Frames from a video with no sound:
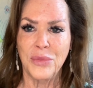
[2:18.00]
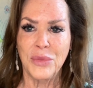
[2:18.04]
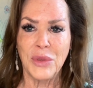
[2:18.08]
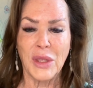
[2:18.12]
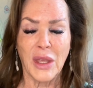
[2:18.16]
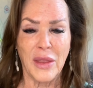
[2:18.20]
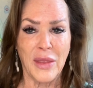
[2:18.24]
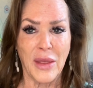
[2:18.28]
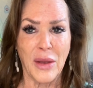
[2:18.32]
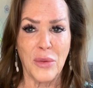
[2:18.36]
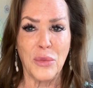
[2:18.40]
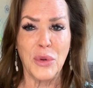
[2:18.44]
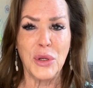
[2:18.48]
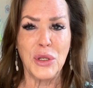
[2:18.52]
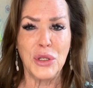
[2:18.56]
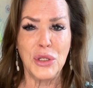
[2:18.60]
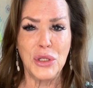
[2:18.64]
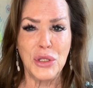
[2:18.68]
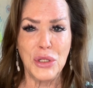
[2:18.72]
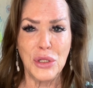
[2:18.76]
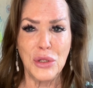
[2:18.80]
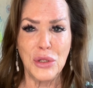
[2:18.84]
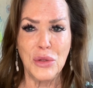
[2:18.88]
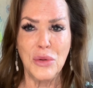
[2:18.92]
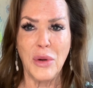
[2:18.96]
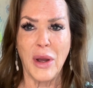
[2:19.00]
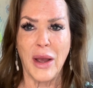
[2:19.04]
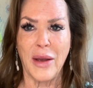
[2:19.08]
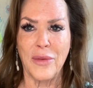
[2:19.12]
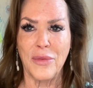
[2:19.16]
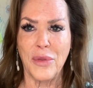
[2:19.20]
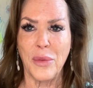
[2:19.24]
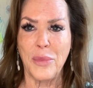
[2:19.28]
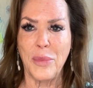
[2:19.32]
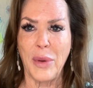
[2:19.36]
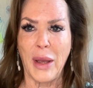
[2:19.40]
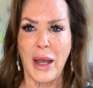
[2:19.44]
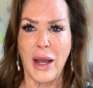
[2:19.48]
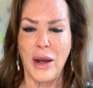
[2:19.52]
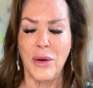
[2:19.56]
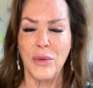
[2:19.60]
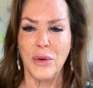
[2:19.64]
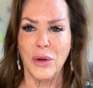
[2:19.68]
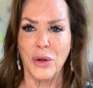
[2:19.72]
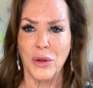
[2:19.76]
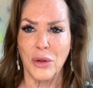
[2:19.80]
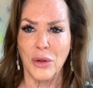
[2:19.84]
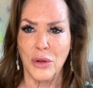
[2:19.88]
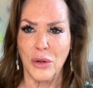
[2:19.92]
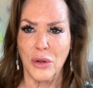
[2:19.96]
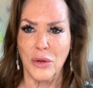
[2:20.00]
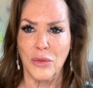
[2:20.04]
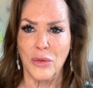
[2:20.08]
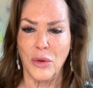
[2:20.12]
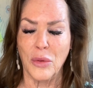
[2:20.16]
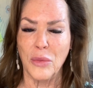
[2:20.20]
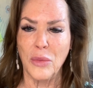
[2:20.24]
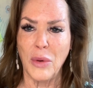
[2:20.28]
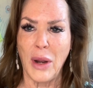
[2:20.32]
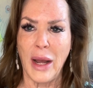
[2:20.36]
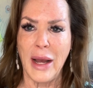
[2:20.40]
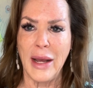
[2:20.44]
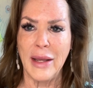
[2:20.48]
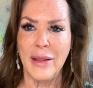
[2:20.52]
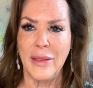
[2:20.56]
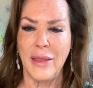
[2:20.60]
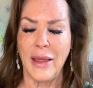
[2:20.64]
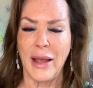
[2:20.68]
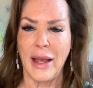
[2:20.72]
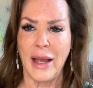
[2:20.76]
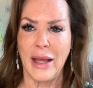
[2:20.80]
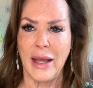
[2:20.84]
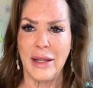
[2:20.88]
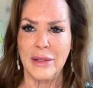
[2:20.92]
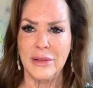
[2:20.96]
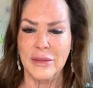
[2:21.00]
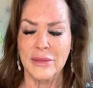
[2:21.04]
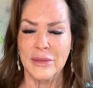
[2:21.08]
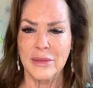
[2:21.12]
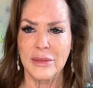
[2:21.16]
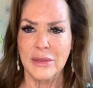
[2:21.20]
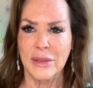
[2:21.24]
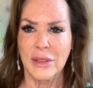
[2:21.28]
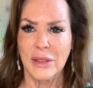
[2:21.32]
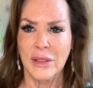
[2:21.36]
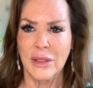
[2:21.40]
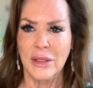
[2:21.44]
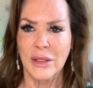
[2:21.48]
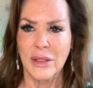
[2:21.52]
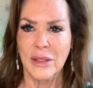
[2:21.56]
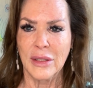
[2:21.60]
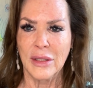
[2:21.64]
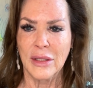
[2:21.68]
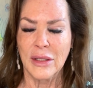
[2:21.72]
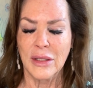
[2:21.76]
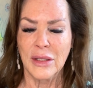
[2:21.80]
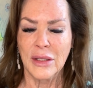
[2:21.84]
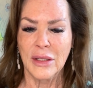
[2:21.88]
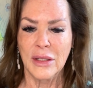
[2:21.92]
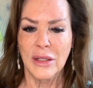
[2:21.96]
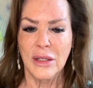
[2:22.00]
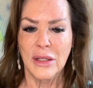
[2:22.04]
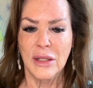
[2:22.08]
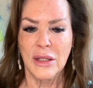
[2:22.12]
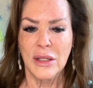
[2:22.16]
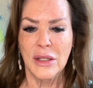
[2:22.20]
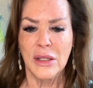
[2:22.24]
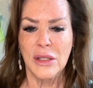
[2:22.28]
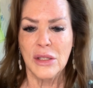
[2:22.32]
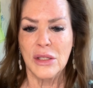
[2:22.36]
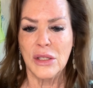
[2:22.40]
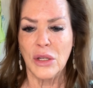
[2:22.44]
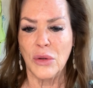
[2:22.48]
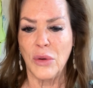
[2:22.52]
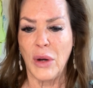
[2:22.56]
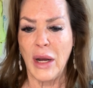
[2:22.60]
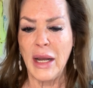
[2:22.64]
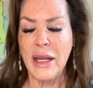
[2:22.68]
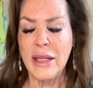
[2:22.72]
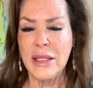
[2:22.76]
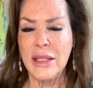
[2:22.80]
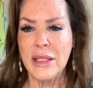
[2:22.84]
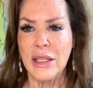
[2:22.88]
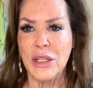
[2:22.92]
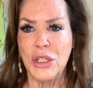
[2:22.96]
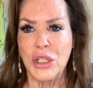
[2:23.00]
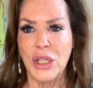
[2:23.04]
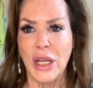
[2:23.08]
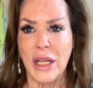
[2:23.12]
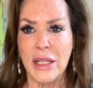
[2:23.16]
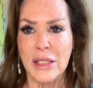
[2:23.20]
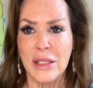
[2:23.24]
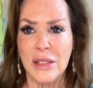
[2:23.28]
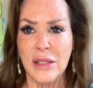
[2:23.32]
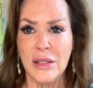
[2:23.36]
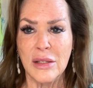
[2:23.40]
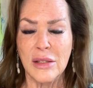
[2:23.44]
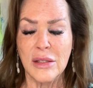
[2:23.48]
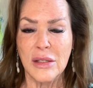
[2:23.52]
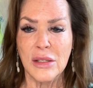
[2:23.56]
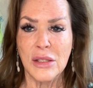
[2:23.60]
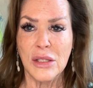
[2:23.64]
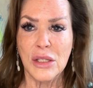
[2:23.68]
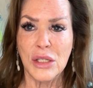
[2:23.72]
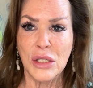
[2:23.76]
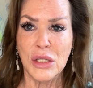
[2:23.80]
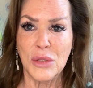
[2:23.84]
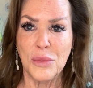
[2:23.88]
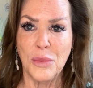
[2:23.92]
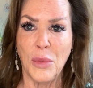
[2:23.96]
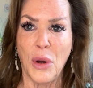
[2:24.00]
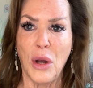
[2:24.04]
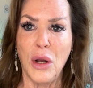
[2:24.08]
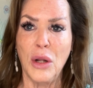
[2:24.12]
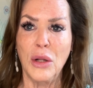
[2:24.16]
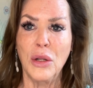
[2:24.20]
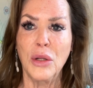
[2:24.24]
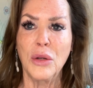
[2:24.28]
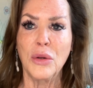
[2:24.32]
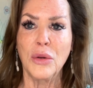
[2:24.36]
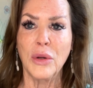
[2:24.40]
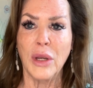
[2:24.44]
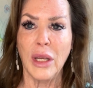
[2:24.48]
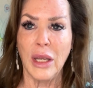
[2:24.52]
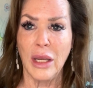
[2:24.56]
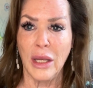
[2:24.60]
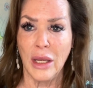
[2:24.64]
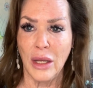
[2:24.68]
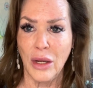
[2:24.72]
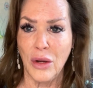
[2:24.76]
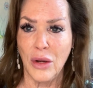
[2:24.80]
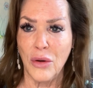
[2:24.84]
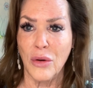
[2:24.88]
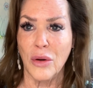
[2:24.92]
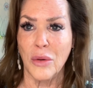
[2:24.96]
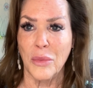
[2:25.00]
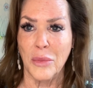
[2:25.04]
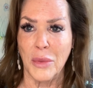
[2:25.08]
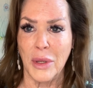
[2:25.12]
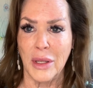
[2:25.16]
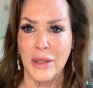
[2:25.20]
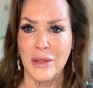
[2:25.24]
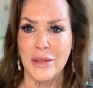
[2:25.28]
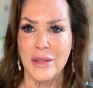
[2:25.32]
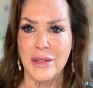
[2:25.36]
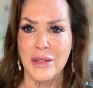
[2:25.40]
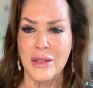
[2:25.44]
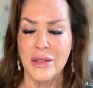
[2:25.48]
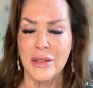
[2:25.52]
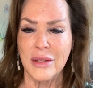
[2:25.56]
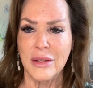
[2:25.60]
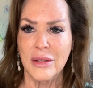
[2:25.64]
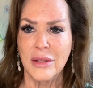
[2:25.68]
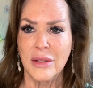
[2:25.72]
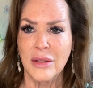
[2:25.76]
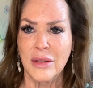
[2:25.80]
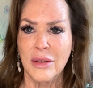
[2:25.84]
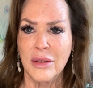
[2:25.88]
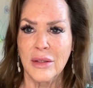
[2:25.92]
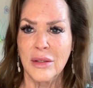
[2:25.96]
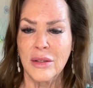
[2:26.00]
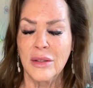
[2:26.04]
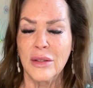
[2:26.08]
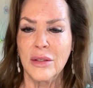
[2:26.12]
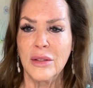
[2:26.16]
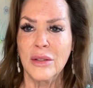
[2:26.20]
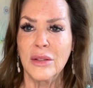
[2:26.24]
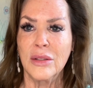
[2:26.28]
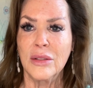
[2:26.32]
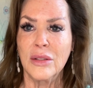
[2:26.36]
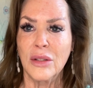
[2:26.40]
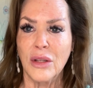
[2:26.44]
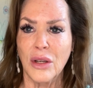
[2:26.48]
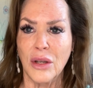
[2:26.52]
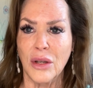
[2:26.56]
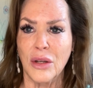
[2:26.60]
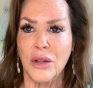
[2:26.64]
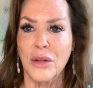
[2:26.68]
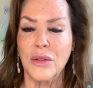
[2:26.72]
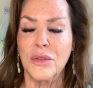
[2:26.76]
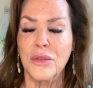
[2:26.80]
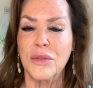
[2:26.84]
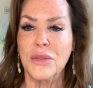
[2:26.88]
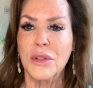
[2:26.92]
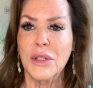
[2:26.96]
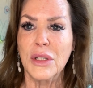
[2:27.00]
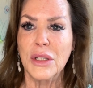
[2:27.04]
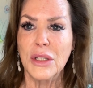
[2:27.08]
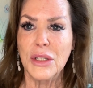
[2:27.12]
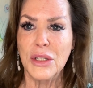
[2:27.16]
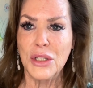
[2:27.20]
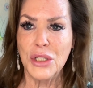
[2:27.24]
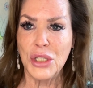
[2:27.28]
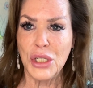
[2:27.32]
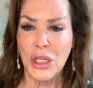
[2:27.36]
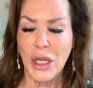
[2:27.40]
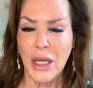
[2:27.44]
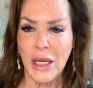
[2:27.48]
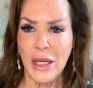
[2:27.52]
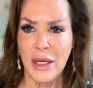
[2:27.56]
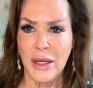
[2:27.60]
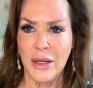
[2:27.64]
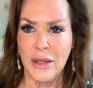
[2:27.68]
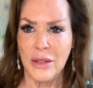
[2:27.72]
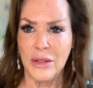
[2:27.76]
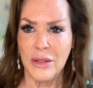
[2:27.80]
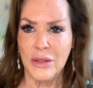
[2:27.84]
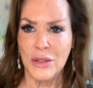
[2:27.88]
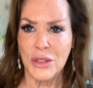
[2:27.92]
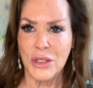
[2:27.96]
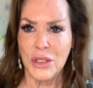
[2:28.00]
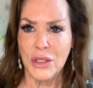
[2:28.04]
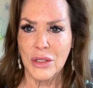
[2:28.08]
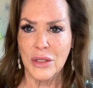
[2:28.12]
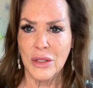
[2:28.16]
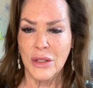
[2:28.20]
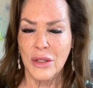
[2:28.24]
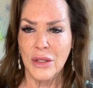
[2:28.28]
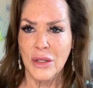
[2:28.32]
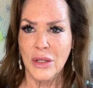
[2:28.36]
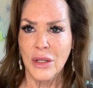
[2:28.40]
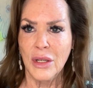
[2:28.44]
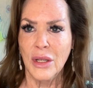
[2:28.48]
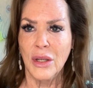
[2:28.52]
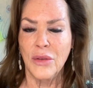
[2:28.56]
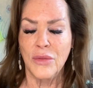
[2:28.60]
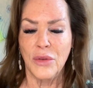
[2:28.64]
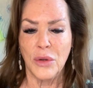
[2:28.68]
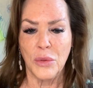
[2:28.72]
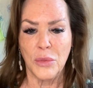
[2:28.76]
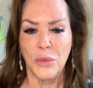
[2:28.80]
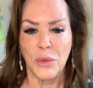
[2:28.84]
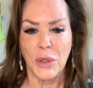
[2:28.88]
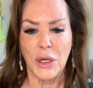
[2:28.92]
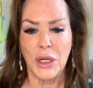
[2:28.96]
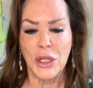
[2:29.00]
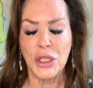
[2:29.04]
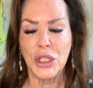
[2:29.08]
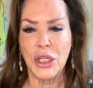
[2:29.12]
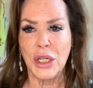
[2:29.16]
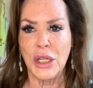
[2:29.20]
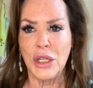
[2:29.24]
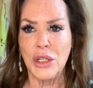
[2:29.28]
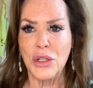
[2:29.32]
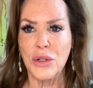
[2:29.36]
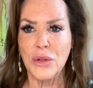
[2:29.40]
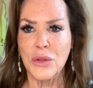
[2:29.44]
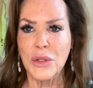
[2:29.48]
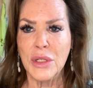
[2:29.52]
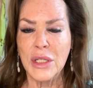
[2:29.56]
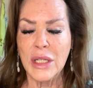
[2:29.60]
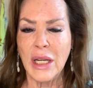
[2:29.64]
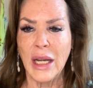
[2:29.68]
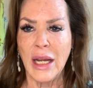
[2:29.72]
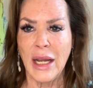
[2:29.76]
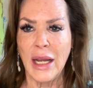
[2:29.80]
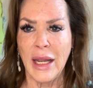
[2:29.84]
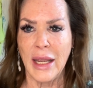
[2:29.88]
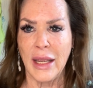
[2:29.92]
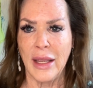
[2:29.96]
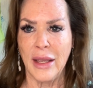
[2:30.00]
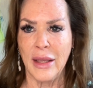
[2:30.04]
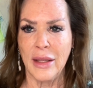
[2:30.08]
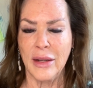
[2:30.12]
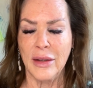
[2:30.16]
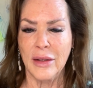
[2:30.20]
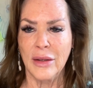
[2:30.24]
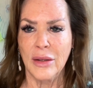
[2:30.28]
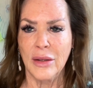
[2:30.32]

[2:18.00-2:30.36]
And that we do have the power to override that. So I suggest smaller increments of change. If you want to change your diet,